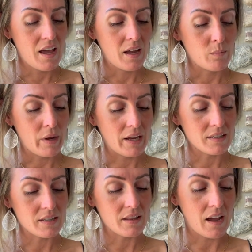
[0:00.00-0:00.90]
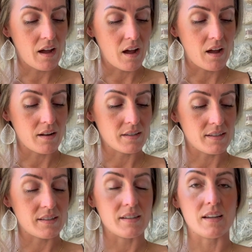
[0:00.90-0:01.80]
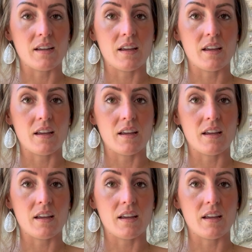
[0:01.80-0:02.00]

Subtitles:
and painting that on to see